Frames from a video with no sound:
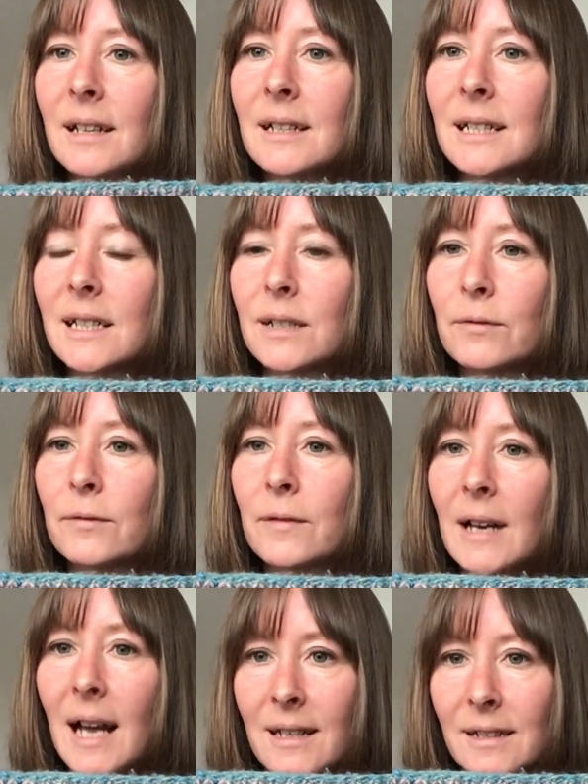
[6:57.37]
I knit it
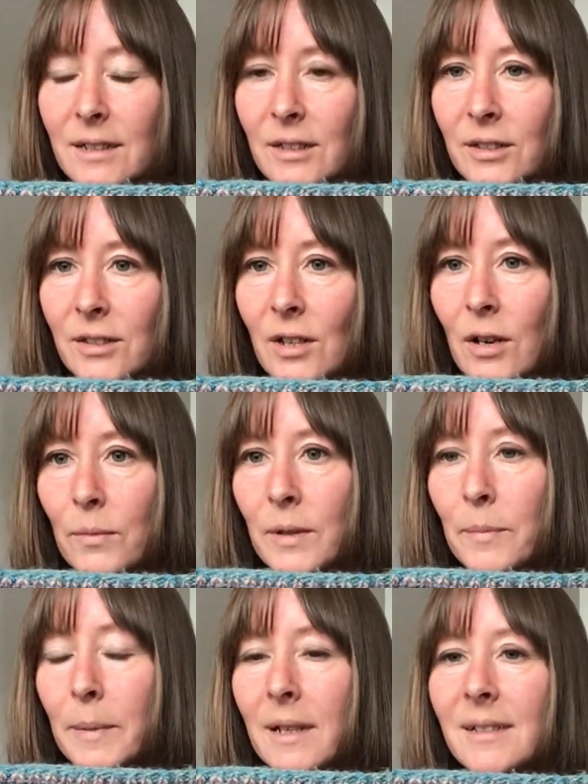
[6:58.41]
flat to start
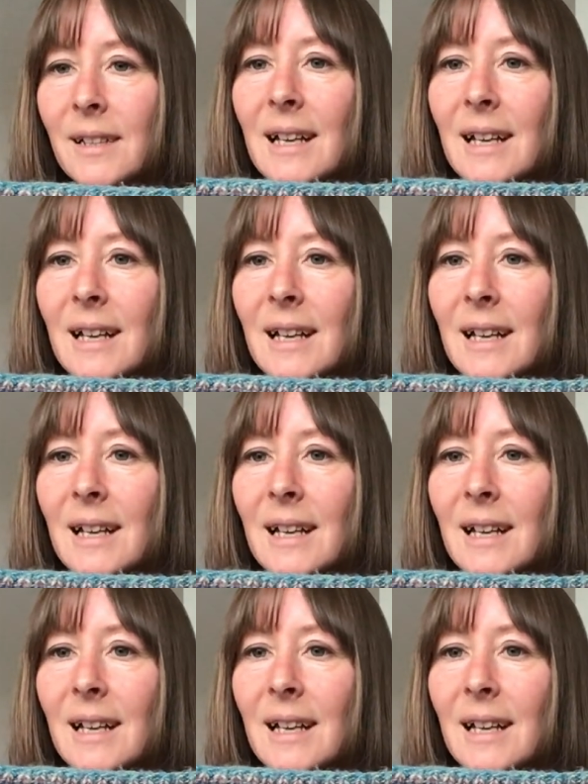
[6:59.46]
with because I